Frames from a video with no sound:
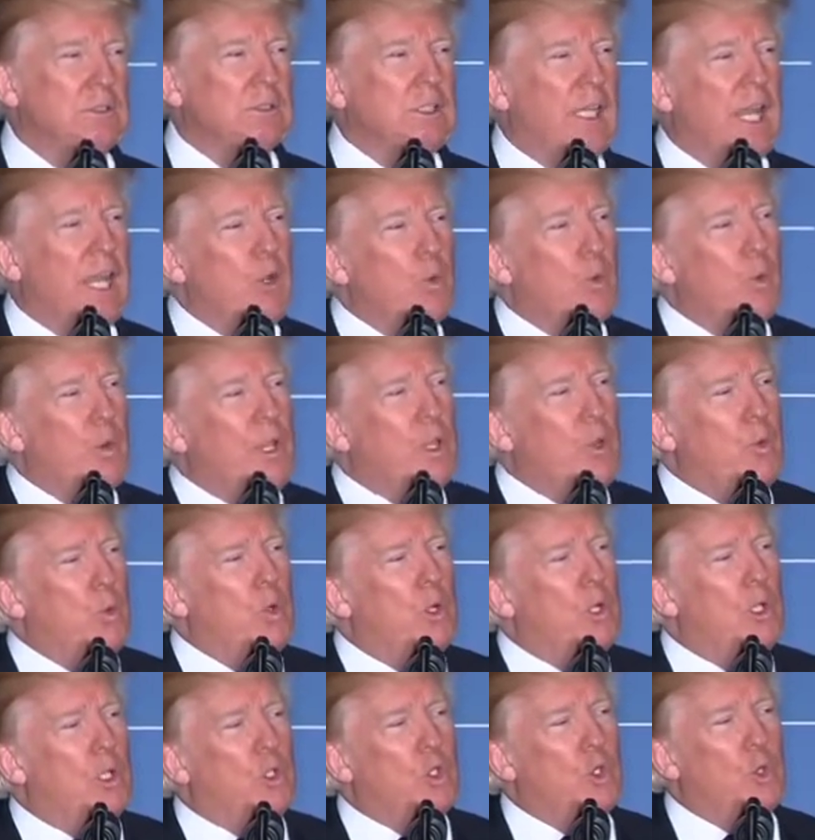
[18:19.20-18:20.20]
And we
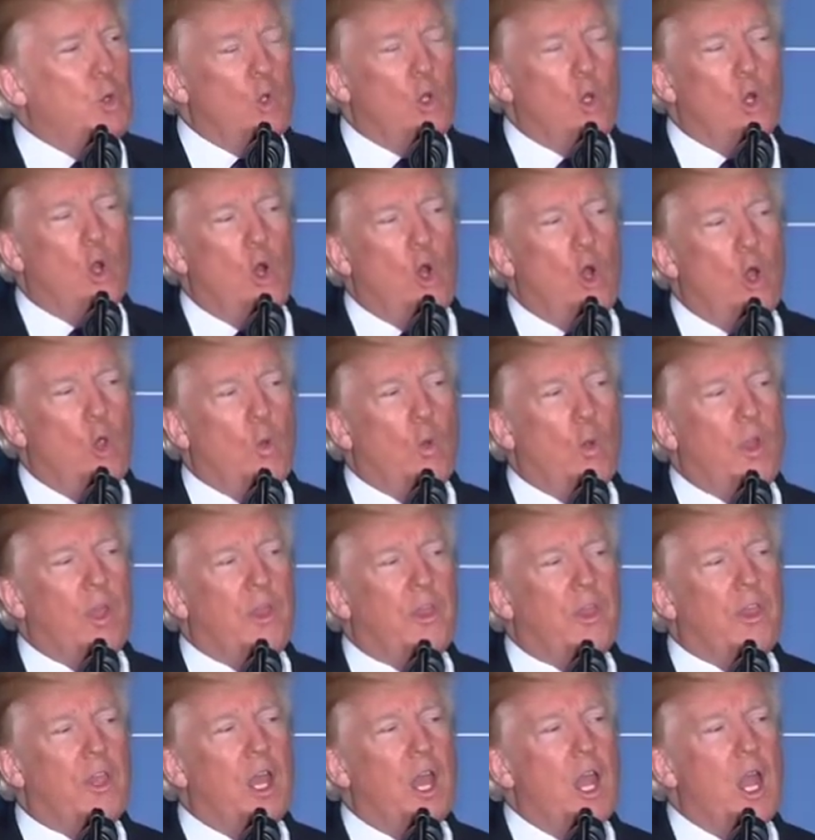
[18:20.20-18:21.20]
will do it all
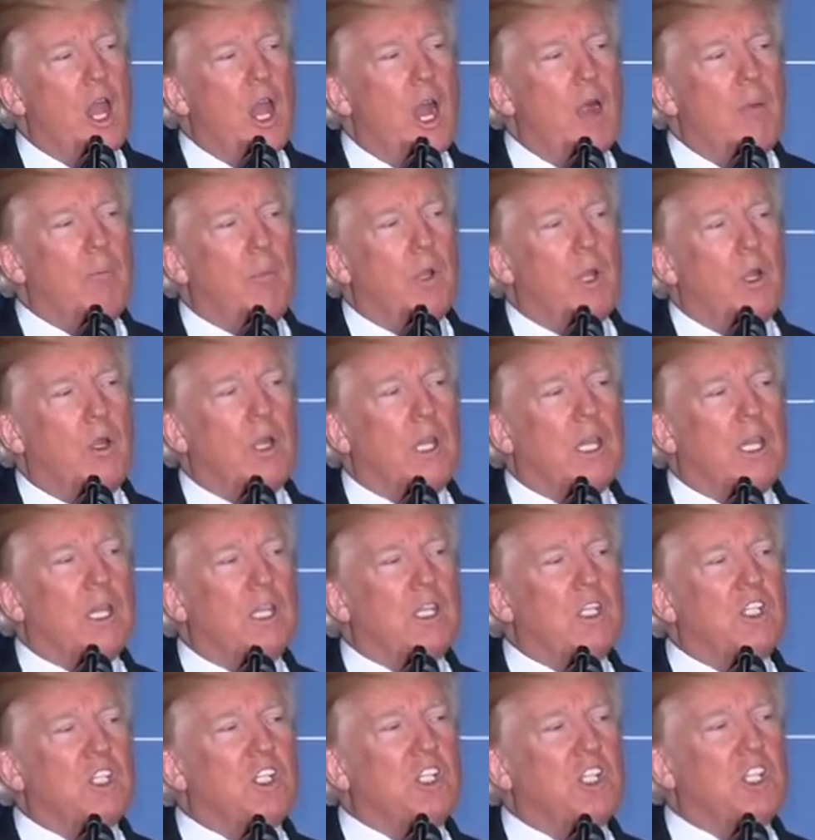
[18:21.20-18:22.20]
with
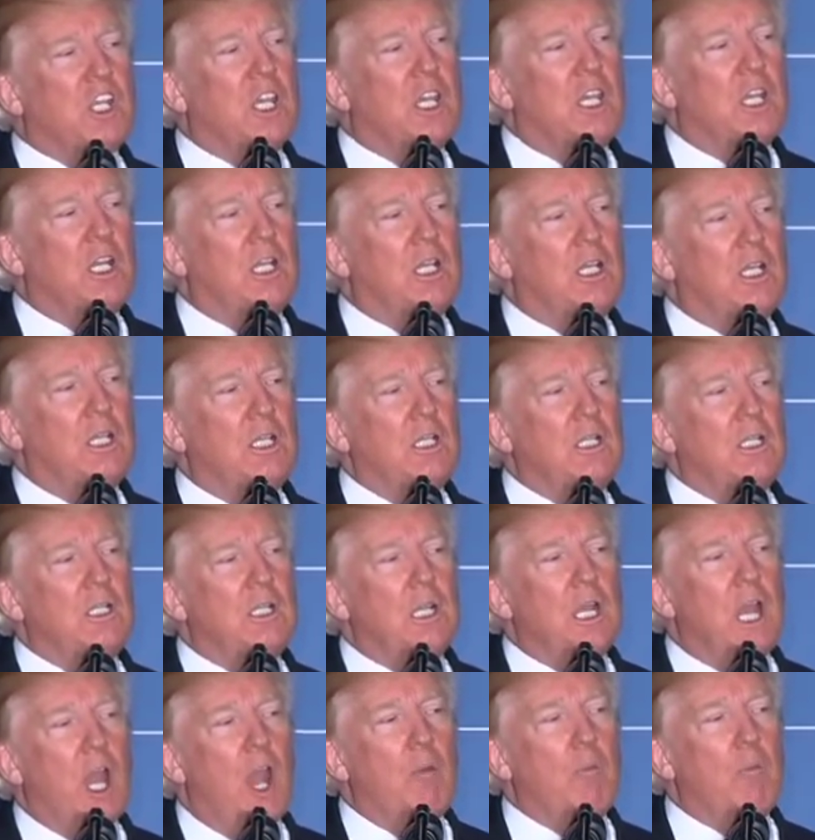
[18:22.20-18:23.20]
American skill,
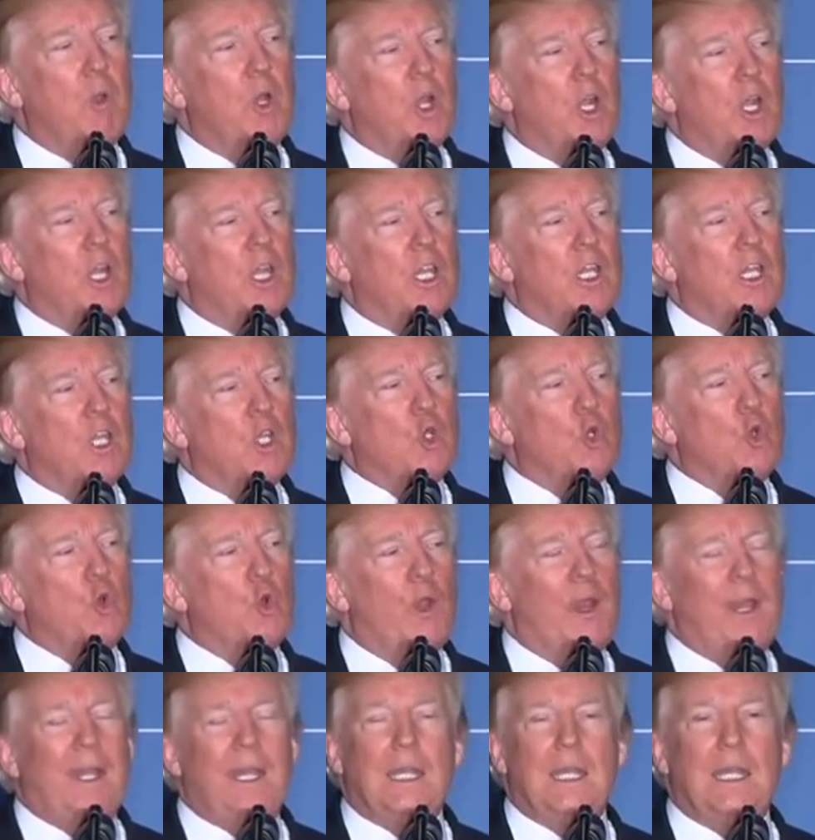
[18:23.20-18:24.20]
American
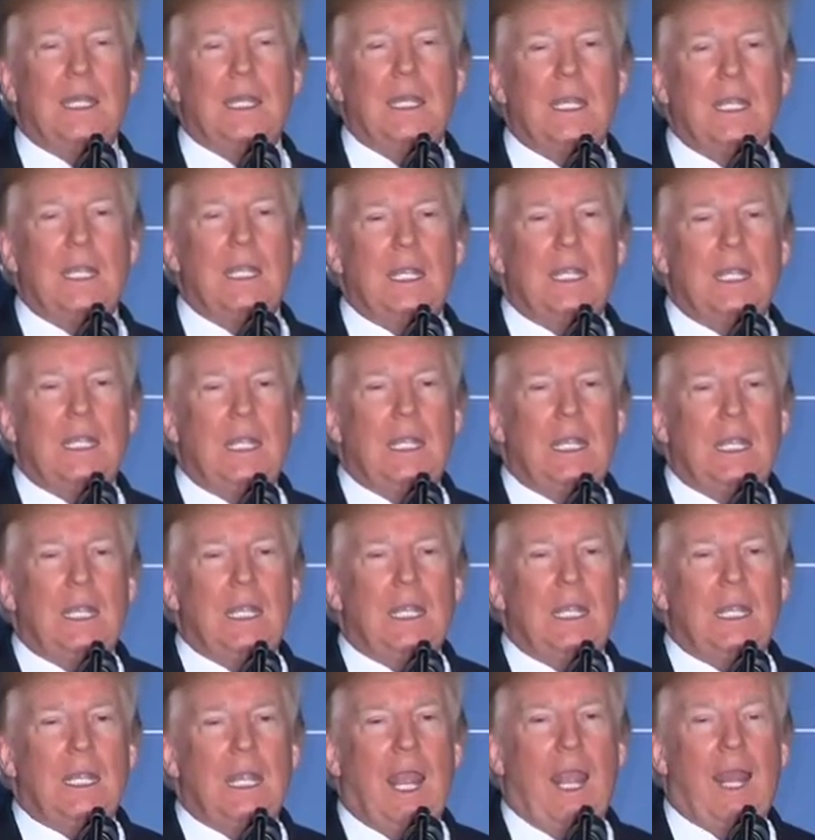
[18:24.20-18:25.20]
grit,
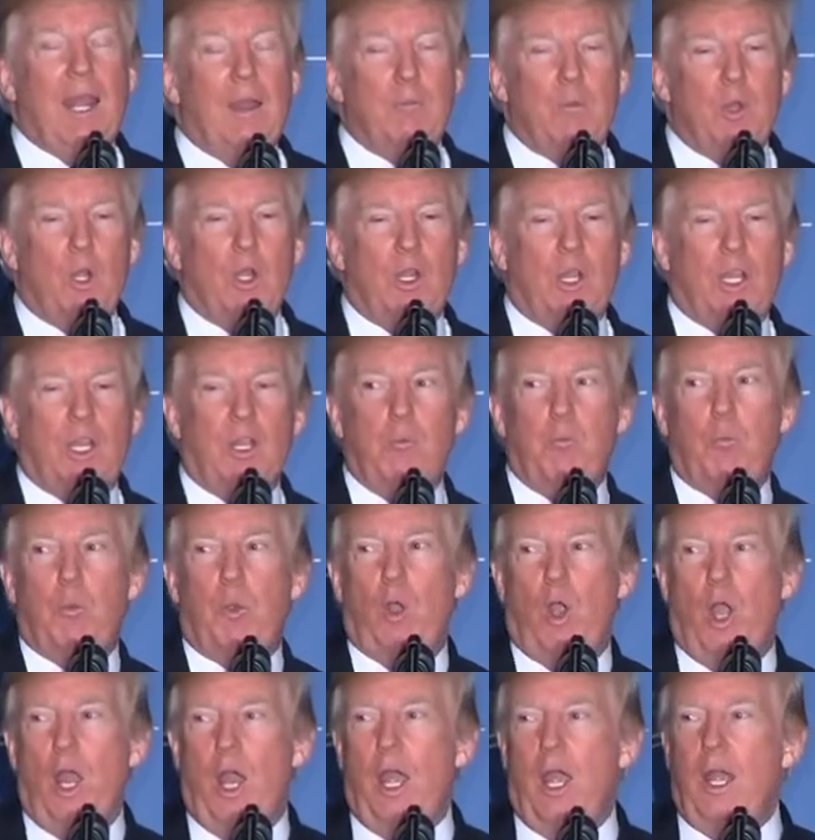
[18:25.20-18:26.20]
and American
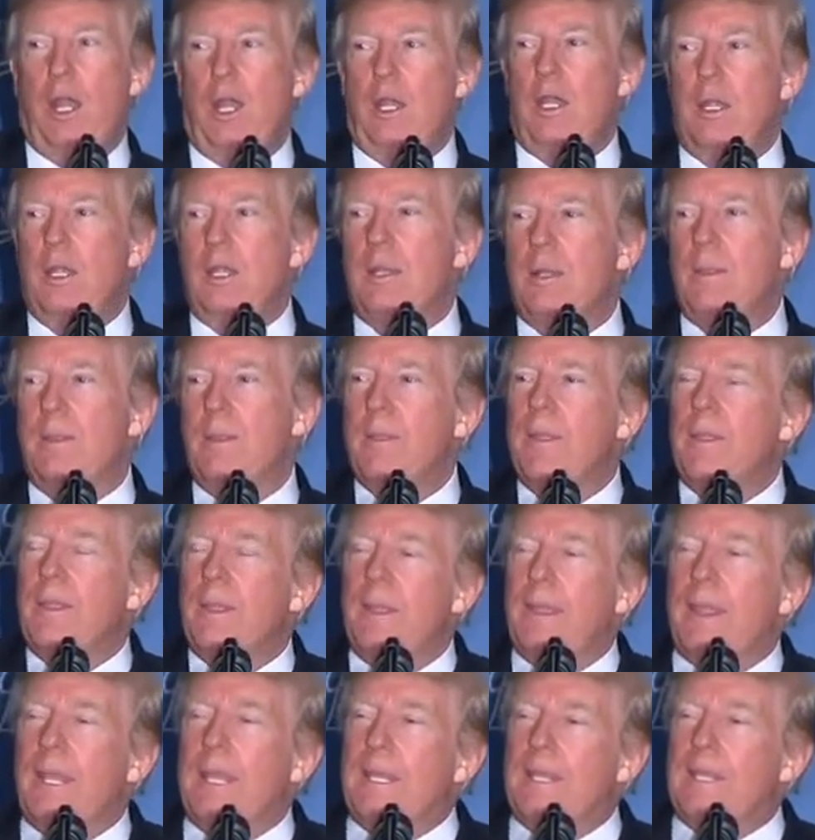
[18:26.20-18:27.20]
pride.
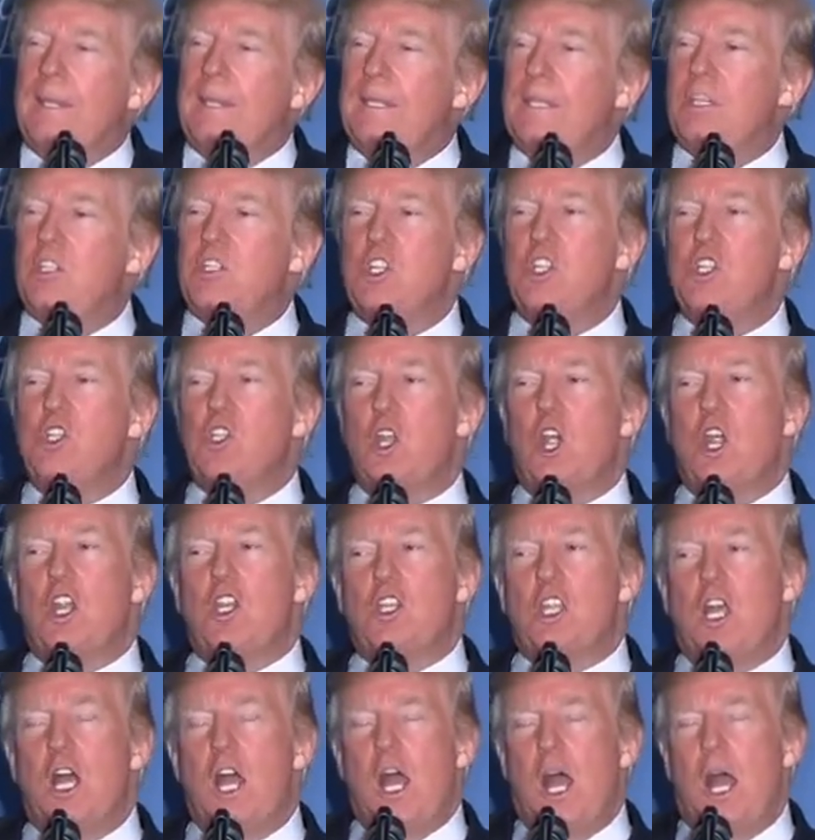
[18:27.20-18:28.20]
This is our
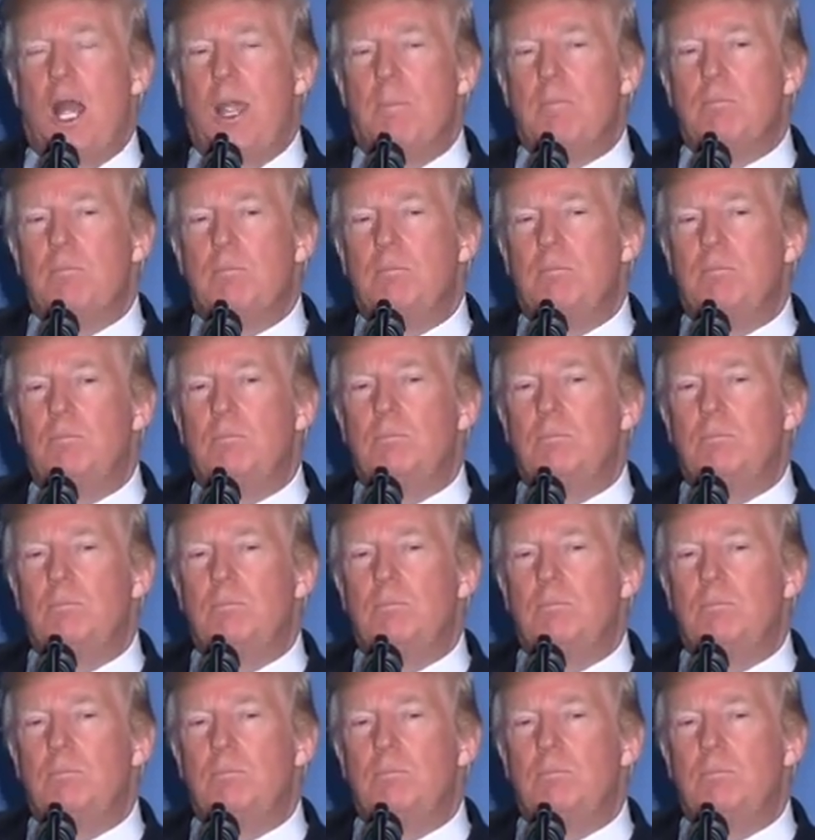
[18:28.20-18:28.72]
time.